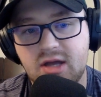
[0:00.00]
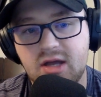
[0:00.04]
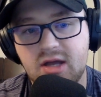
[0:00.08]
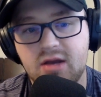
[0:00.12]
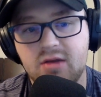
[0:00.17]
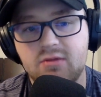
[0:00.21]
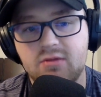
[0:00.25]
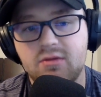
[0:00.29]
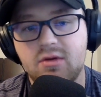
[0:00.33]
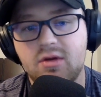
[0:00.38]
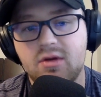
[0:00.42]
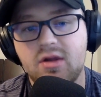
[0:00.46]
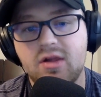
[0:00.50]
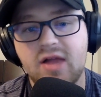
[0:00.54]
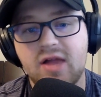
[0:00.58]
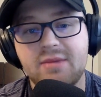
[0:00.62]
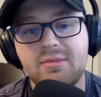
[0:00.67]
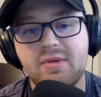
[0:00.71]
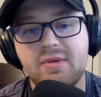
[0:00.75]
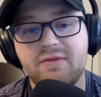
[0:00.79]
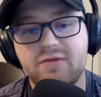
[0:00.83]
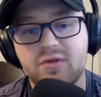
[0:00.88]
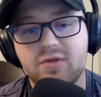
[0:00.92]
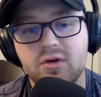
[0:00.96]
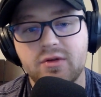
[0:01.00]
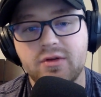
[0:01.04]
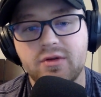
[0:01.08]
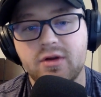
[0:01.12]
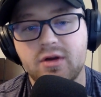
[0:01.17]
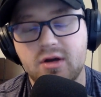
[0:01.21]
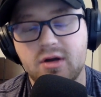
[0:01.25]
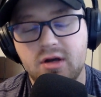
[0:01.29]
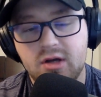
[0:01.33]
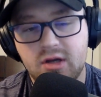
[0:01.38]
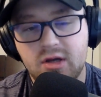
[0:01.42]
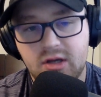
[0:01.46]
and climb up
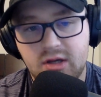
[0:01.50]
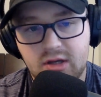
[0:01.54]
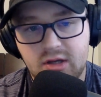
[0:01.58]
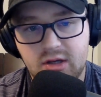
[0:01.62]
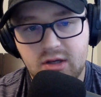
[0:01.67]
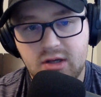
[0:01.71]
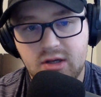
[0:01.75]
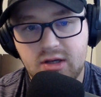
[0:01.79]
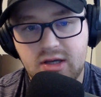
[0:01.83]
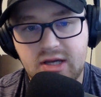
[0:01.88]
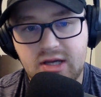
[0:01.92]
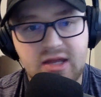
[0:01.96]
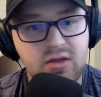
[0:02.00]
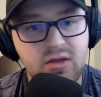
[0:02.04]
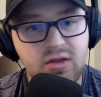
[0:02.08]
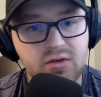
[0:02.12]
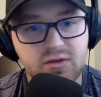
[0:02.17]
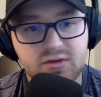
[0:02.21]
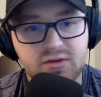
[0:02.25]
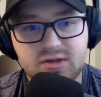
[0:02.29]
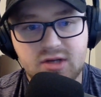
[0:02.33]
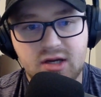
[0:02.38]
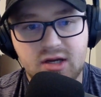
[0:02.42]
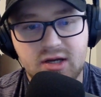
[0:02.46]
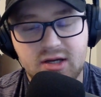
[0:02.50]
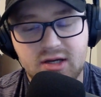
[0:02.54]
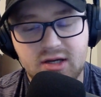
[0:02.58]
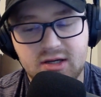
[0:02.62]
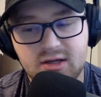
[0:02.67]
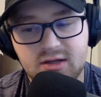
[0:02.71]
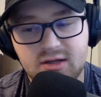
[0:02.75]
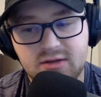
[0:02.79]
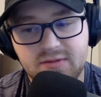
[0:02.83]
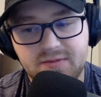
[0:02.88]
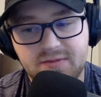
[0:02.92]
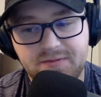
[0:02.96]
further in those
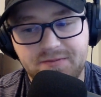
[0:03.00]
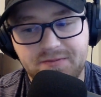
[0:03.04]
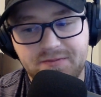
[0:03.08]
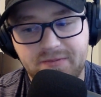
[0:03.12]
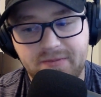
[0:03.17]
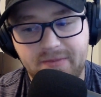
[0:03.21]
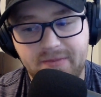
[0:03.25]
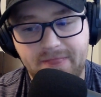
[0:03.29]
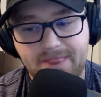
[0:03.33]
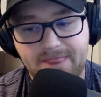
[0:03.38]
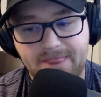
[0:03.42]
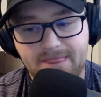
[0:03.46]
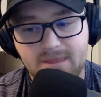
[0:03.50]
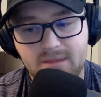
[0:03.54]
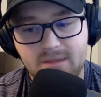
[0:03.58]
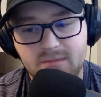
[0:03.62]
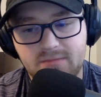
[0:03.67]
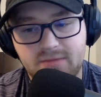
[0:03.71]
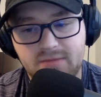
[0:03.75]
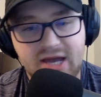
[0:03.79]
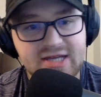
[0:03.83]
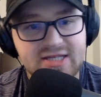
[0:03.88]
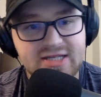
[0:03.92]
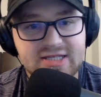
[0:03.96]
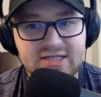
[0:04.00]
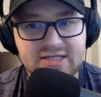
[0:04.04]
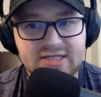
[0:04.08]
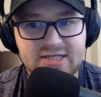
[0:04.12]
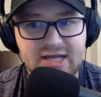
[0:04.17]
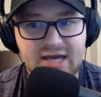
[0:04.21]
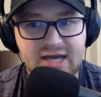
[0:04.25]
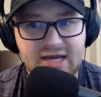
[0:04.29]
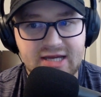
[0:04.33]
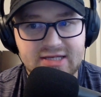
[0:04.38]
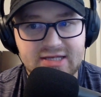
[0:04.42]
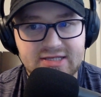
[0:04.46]
passing
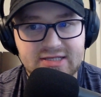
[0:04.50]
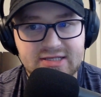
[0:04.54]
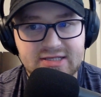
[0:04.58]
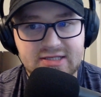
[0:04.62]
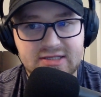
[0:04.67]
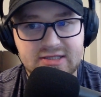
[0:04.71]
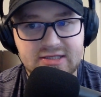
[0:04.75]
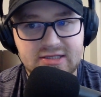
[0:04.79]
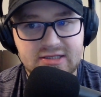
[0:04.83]
stats,